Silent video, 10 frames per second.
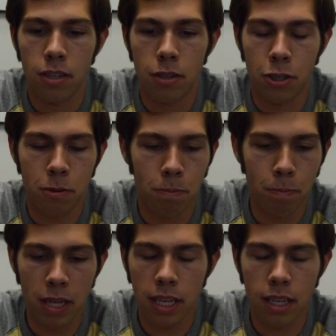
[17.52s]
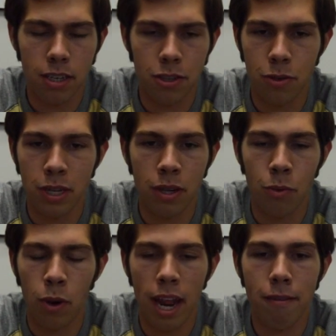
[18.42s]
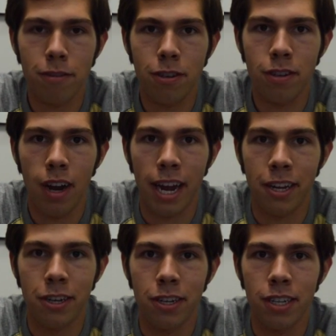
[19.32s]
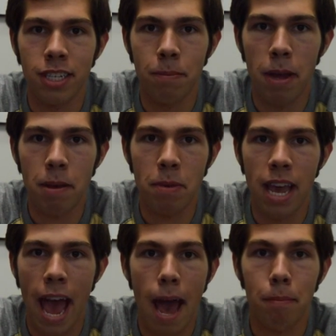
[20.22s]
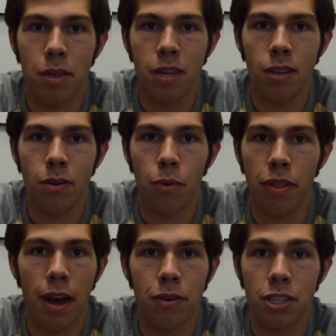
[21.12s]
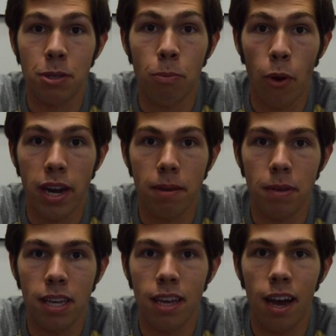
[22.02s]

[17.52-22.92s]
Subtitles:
just doing whatever I could to make me happy without disappointing me.